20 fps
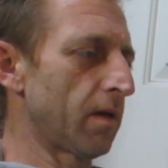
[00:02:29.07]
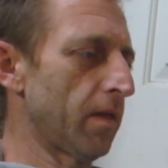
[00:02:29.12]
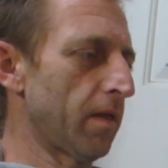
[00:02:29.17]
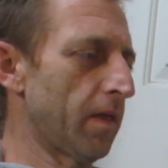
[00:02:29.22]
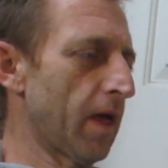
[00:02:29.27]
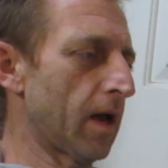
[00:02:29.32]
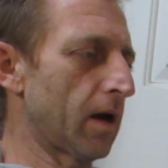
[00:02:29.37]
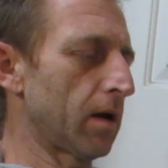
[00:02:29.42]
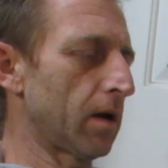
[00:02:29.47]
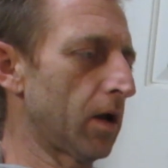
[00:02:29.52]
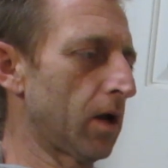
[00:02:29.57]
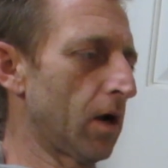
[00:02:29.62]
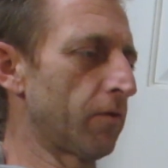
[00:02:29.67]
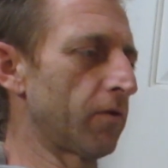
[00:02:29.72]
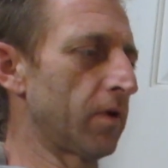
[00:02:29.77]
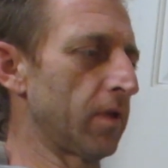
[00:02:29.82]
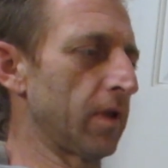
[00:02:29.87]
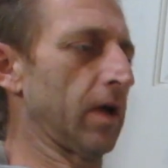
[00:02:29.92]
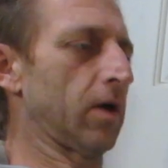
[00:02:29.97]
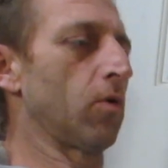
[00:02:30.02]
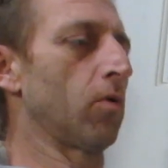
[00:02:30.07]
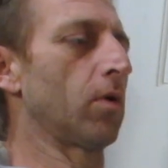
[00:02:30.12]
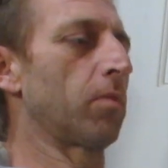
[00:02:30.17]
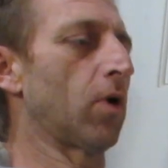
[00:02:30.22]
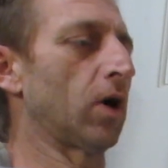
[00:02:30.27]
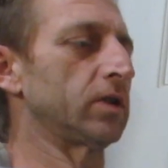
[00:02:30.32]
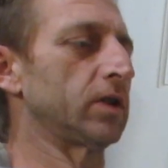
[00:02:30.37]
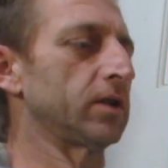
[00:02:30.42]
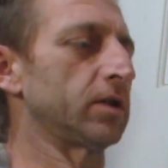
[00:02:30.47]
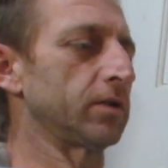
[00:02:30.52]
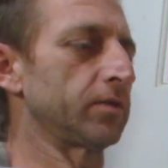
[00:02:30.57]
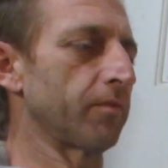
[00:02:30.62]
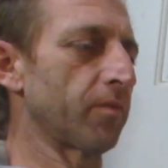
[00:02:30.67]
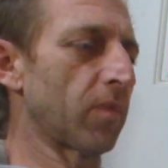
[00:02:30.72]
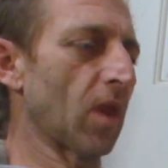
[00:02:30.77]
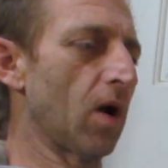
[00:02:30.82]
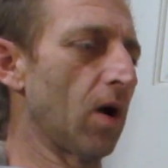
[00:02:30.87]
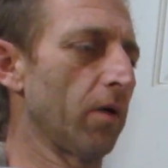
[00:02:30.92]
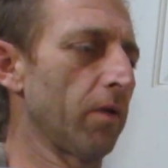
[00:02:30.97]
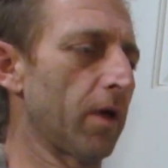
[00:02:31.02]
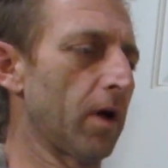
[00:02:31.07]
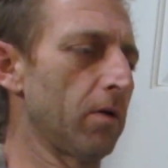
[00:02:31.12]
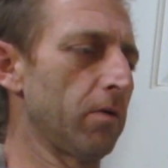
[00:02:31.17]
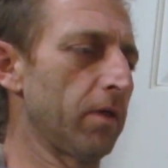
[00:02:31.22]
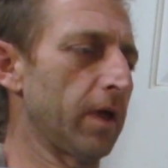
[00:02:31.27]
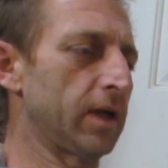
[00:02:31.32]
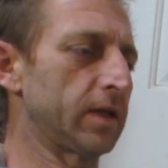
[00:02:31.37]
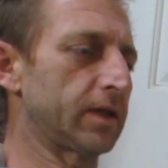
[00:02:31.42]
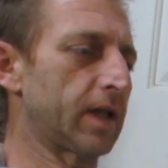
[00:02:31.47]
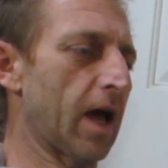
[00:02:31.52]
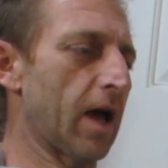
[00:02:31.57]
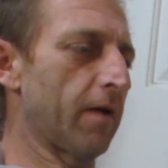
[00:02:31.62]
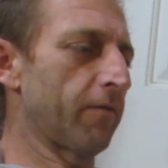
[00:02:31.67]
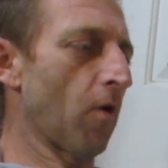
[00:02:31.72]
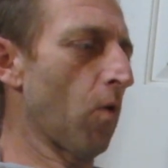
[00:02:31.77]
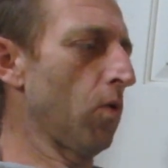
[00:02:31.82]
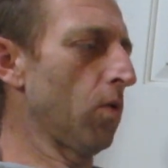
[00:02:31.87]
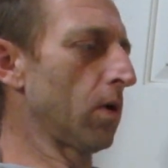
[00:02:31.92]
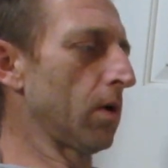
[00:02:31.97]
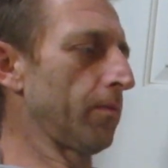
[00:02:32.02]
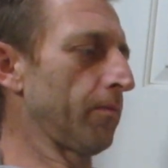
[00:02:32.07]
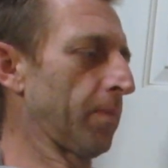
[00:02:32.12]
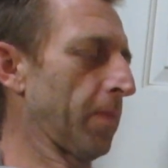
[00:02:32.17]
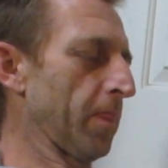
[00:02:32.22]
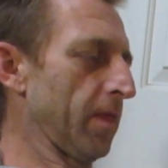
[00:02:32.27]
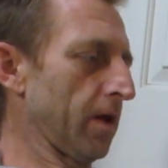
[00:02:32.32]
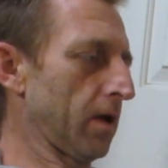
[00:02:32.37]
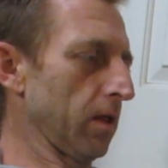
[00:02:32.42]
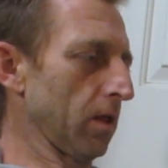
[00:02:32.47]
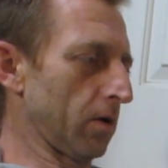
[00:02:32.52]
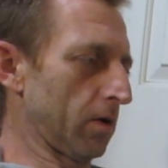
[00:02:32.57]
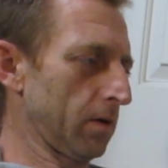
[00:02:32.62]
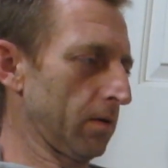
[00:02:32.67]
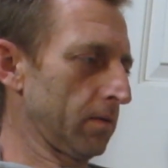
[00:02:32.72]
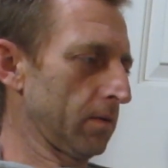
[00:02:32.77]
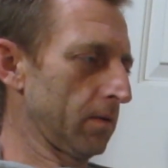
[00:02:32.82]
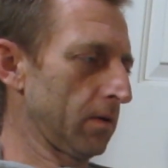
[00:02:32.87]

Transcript: that govern the court processes. Although the staff or the clerk